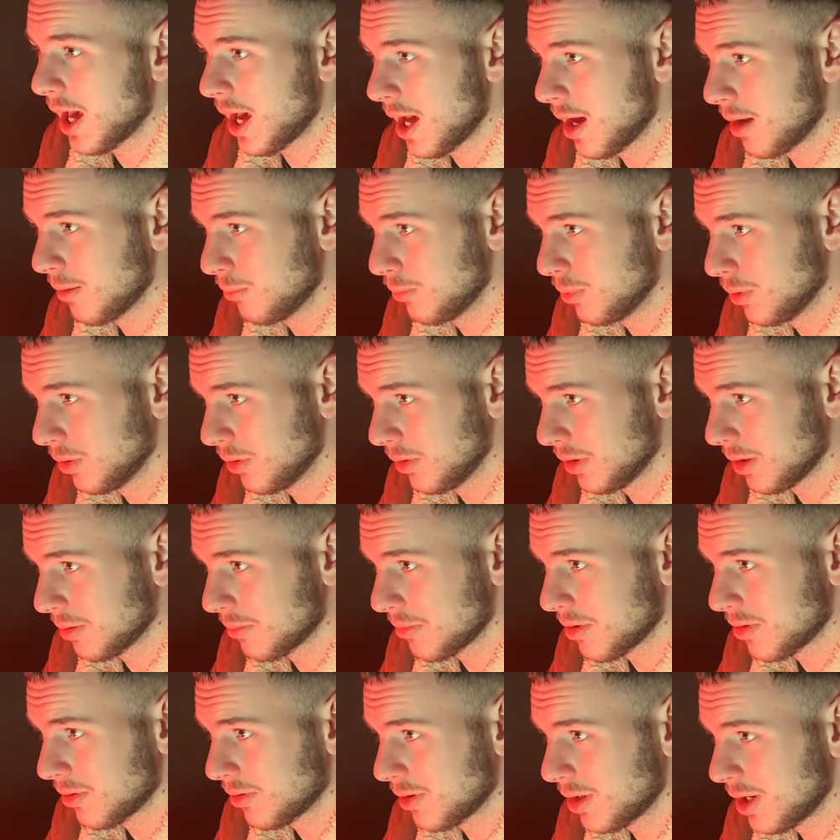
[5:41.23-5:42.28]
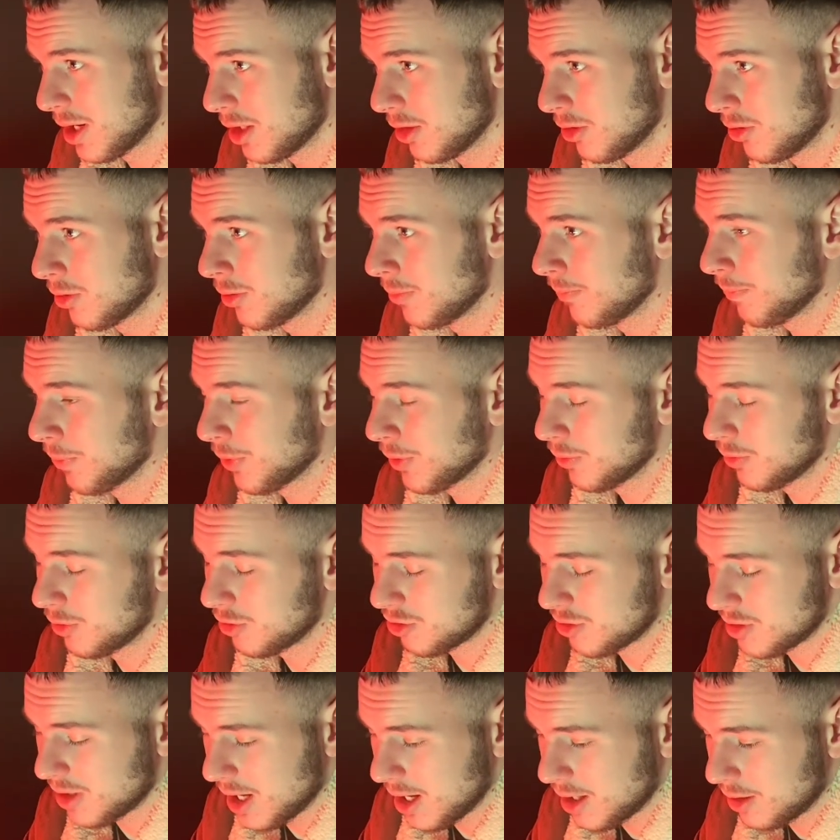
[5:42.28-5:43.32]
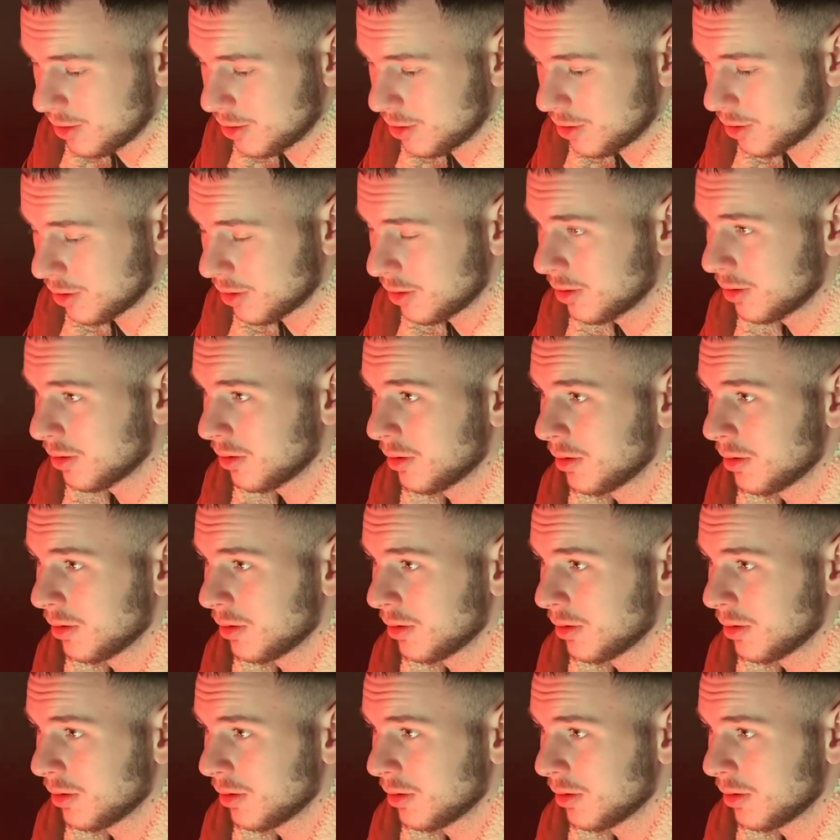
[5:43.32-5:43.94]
and building up the sides, which now look